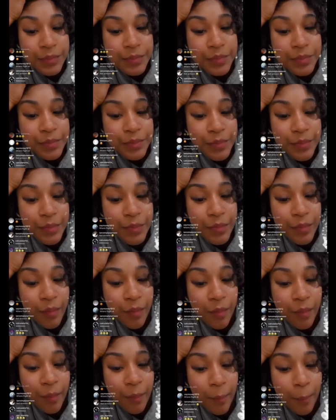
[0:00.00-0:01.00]

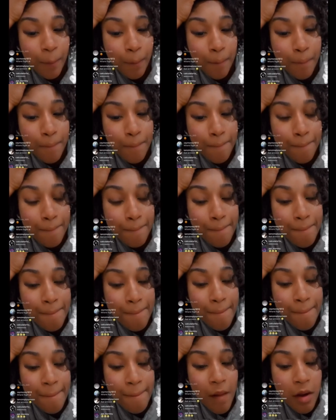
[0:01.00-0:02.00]

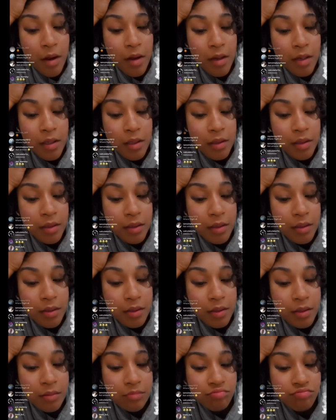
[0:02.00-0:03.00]

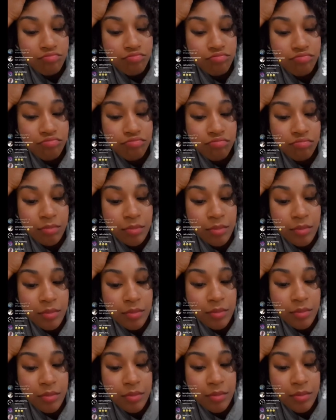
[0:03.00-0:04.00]

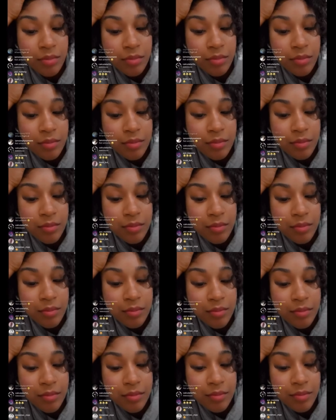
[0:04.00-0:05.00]

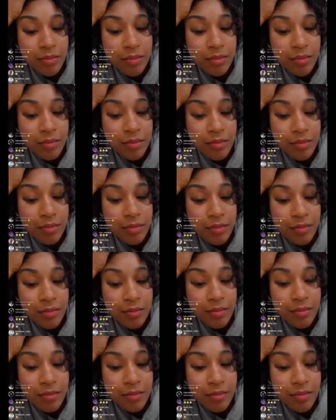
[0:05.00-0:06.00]

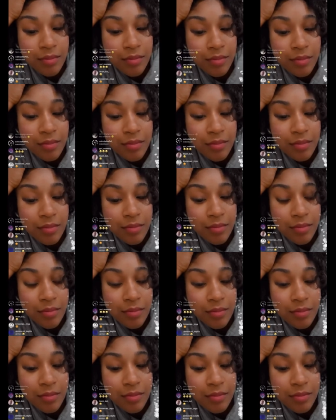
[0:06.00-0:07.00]

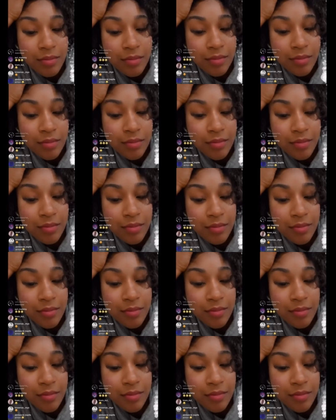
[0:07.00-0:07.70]
Nothing is said.